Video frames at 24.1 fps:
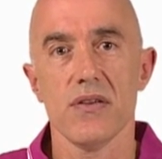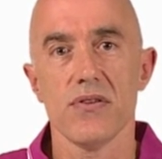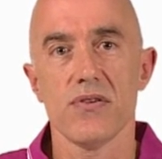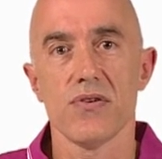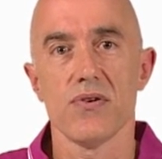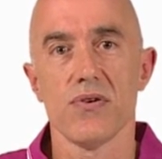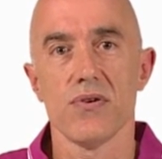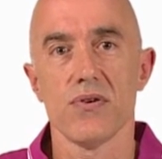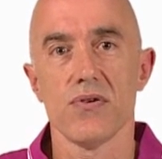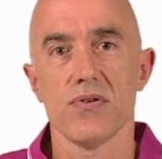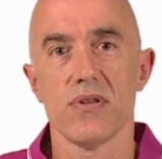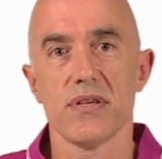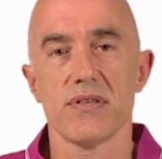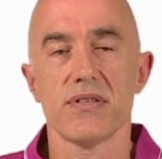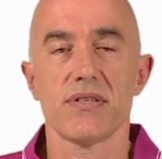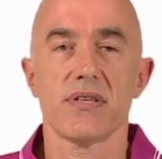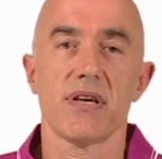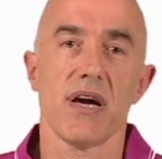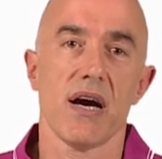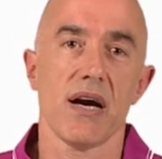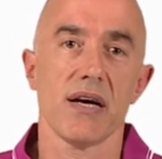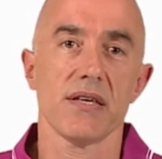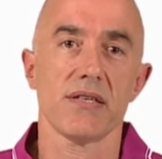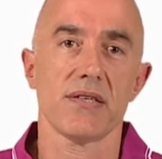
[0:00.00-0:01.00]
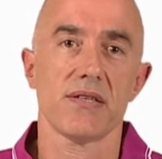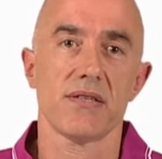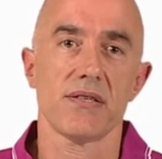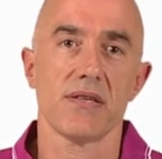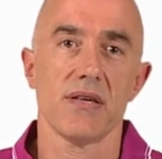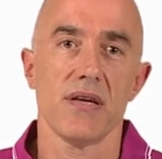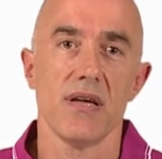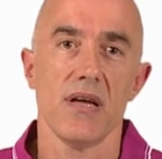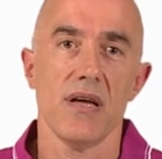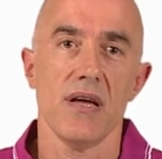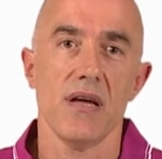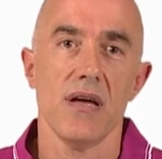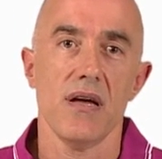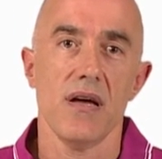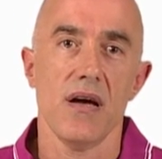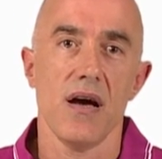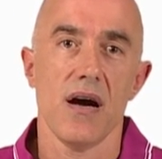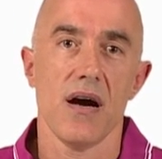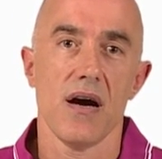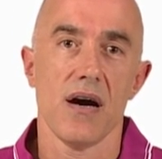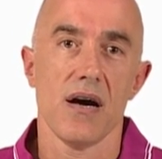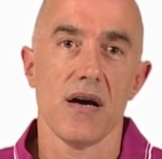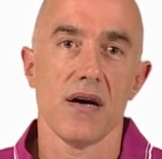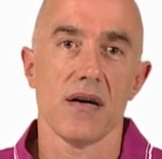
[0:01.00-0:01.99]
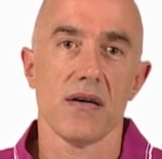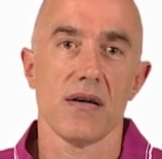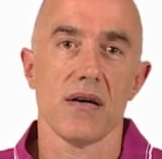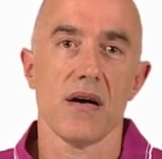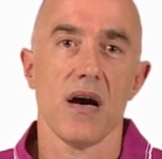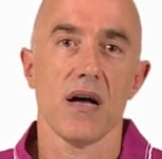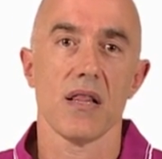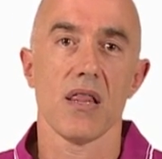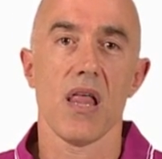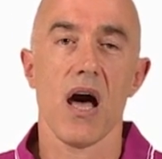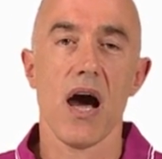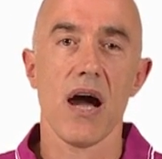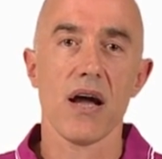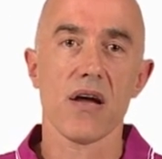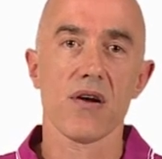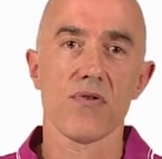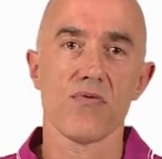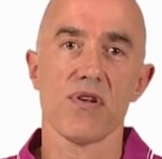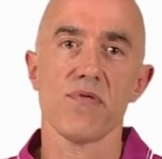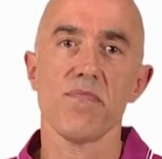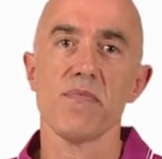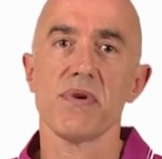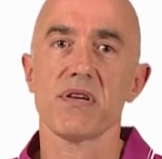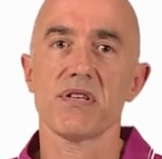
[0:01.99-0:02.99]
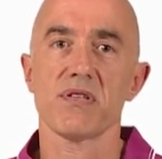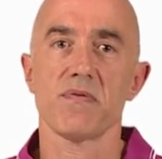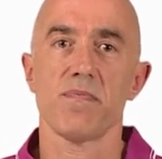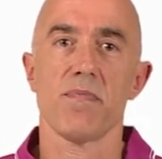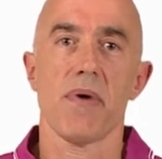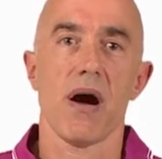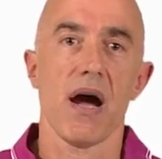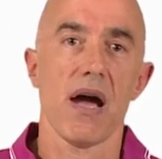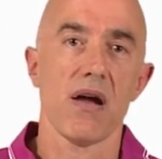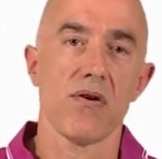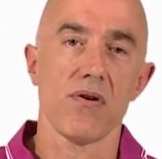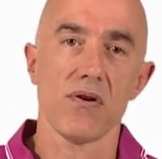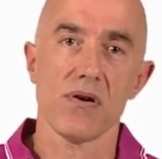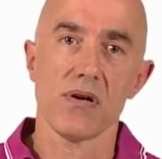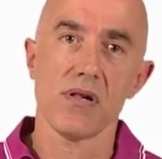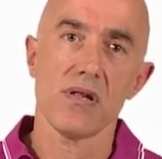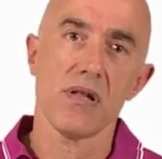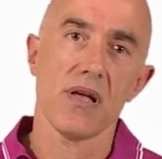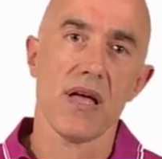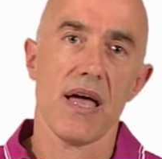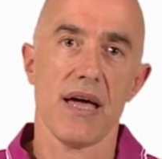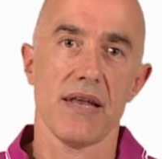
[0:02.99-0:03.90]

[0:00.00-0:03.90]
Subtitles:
to discuss a logarithmic spiral,